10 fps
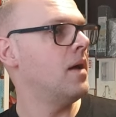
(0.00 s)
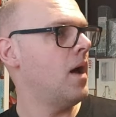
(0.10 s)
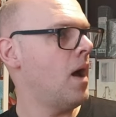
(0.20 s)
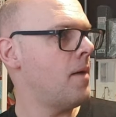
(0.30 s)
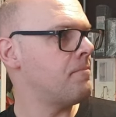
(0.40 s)

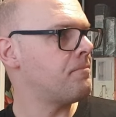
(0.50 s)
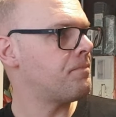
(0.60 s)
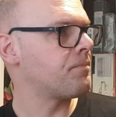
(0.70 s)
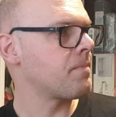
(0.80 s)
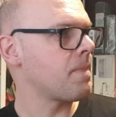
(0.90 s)

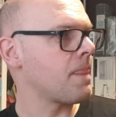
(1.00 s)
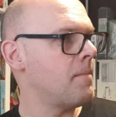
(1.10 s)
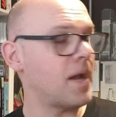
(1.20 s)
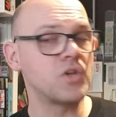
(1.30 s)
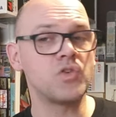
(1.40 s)

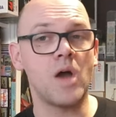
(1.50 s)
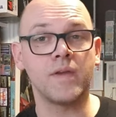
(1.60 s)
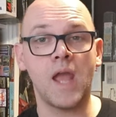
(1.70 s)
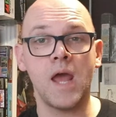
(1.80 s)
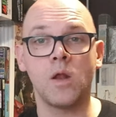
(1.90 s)
Mega Drive
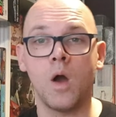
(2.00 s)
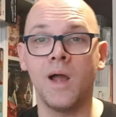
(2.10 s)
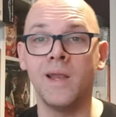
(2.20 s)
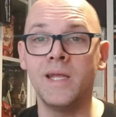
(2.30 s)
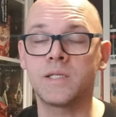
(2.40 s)
again, I've got
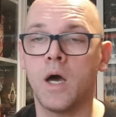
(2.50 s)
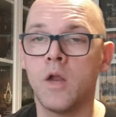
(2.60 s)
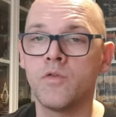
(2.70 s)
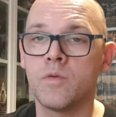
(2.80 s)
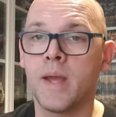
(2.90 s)
at least
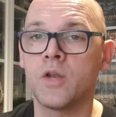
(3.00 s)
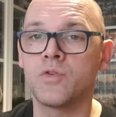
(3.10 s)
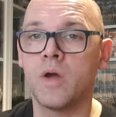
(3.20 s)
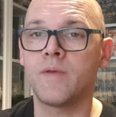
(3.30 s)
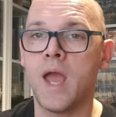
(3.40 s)
100 Mega
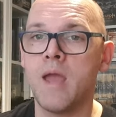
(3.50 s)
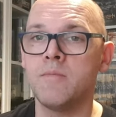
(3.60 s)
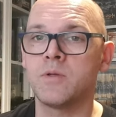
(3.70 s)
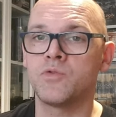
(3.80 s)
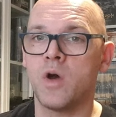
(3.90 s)
Drive
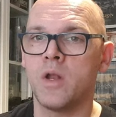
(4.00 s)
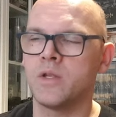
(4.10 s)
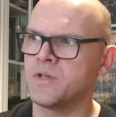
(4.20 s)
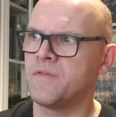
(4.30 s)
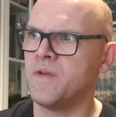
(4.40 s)
games. I'm trying to
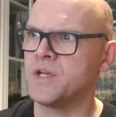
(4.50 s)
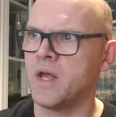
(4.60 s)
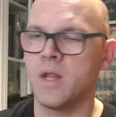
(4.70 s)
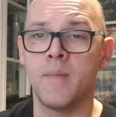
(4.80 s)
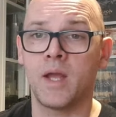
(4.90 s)
just flesh
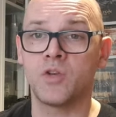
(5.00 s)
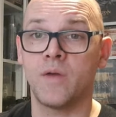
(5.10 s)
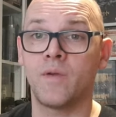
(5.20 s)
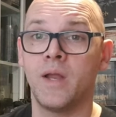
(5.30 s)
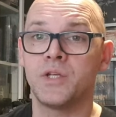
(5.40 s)
out the Mega
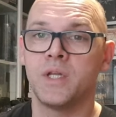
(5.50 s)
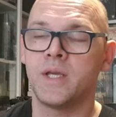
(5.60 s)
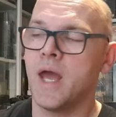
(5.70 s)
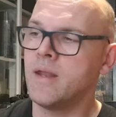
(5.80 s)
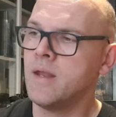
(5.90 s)
Drive collection
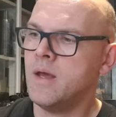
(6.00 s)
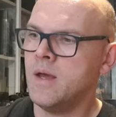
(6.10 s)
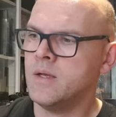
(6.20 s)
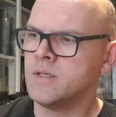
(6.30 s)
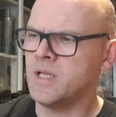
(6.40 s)
again.
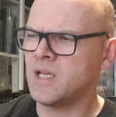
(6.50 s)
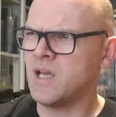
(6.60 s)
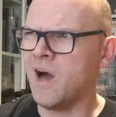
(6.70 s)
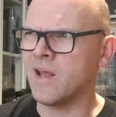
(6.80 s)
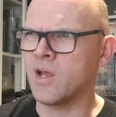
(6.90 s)
I did
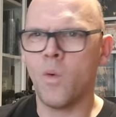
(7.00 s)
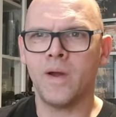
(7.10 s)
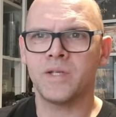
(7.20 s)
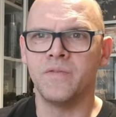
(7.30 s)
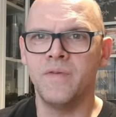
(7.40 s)
cut it
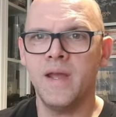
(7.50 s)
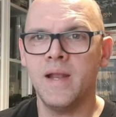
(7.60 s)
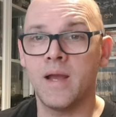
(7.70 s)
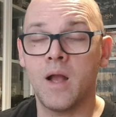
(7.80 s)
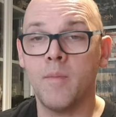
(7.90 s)
quite
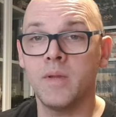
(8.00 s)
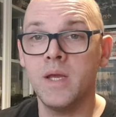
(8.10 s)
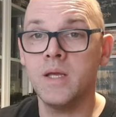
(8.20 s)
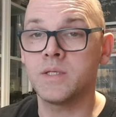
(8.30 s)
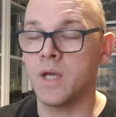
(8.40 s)
severely a couple of
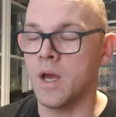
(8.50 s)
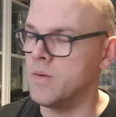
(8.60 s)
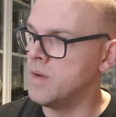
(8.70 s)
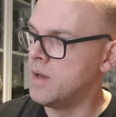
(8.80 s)
years ago.